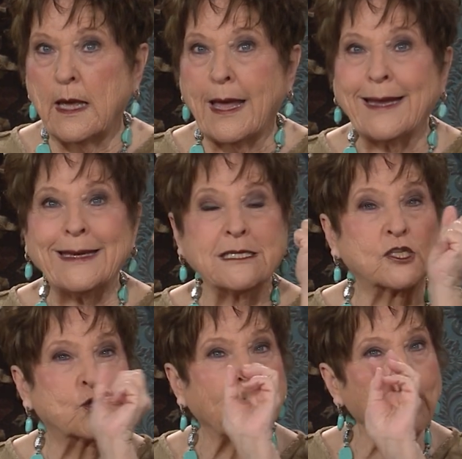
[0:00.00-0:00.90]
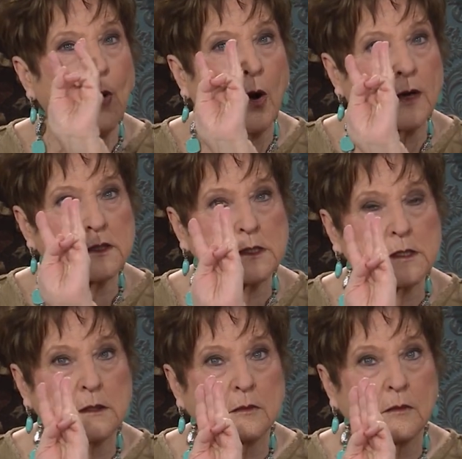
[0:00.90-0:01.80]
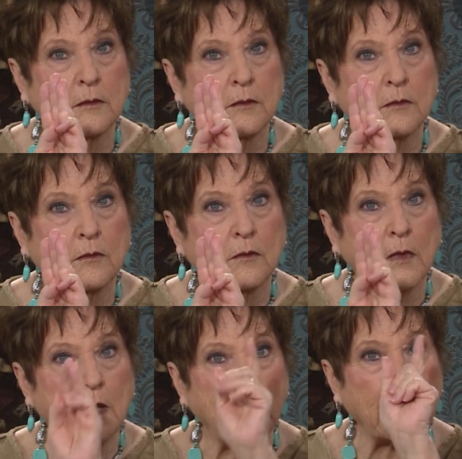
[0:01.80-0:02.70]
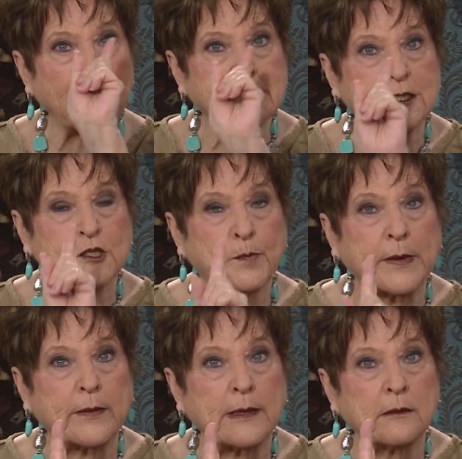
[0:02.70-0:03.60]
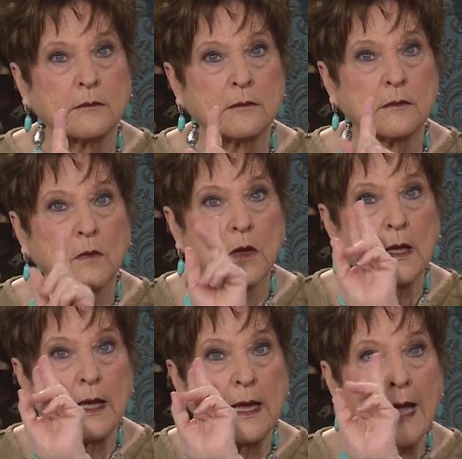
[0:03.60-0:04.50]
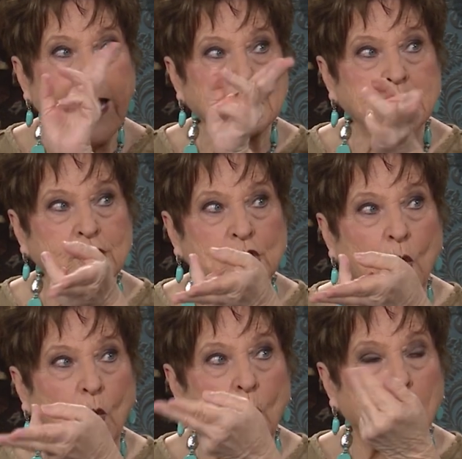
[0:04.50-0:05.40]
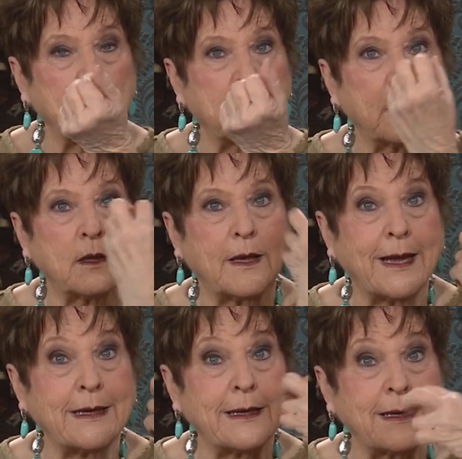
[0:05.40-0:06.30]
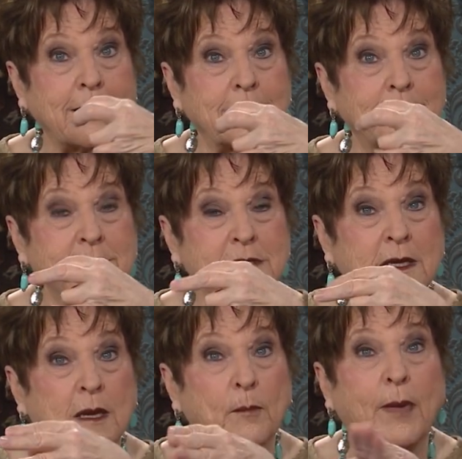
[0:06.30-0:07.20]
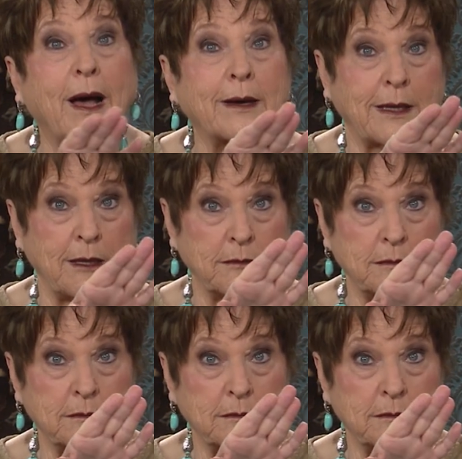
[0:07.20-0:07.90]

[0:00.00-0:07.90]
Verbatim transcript: And he's three parts. He is a spirit, he has a soul, and he lives in a body.